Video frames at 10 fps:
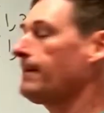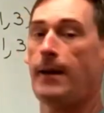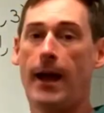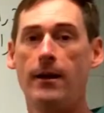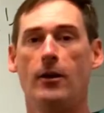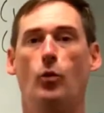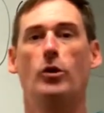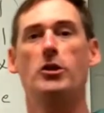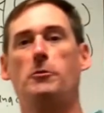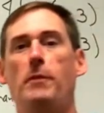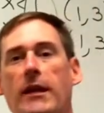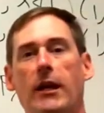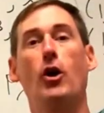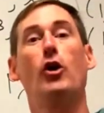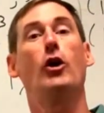Okay, we're just
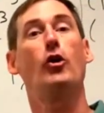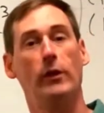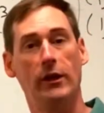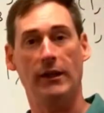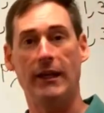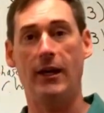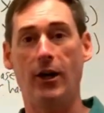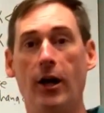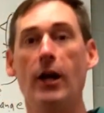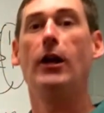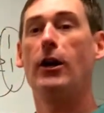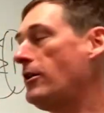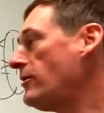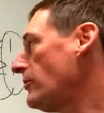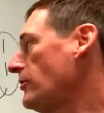speaking colloquially here.
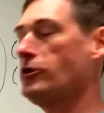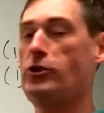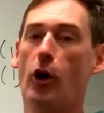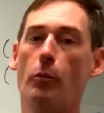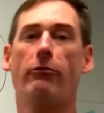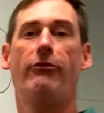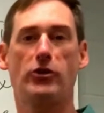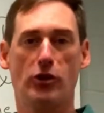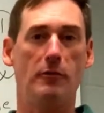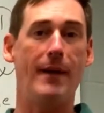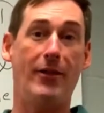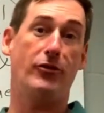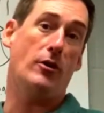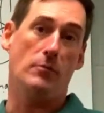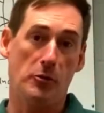There's no professional math
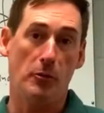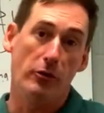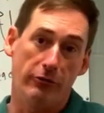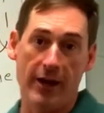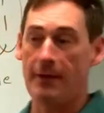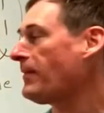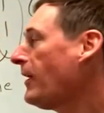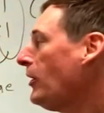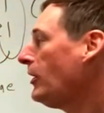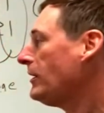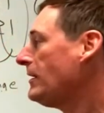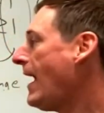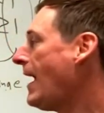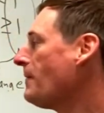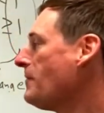term smooth fit.
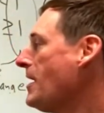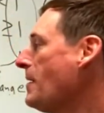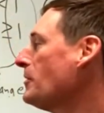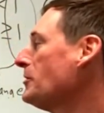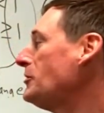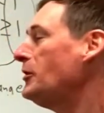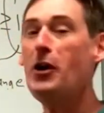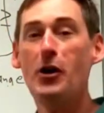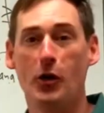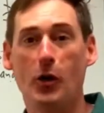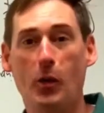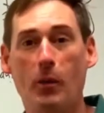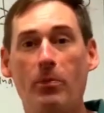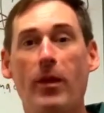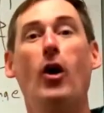Now, number two,
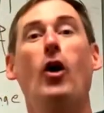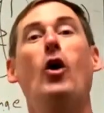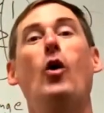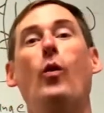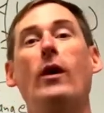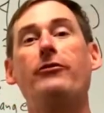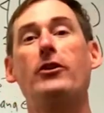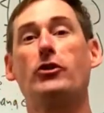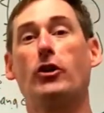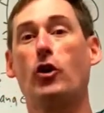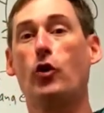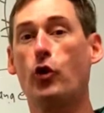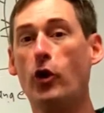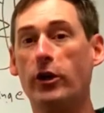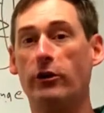what if there's a
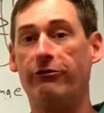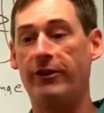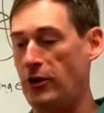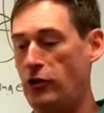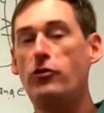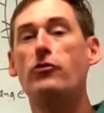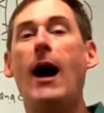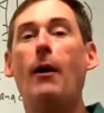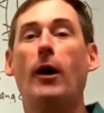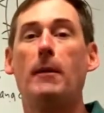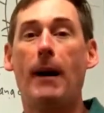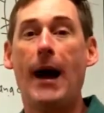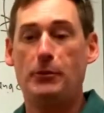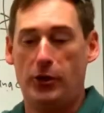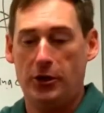crooked fit? You do not want
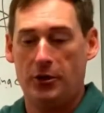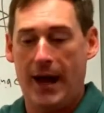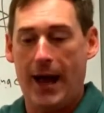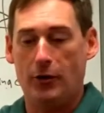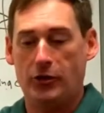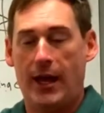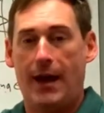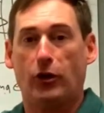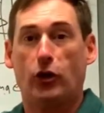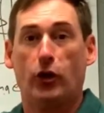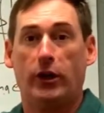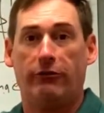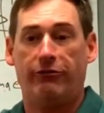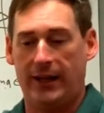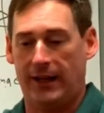pipes under your house to have a crooked
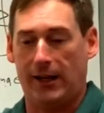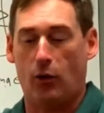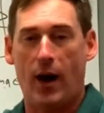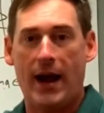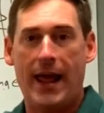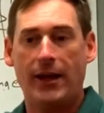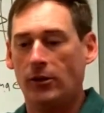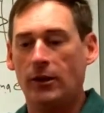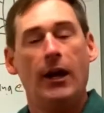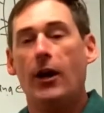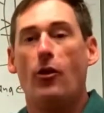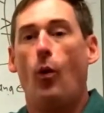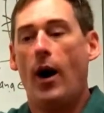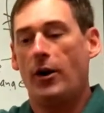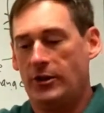fit, like a right angle. The
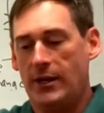water's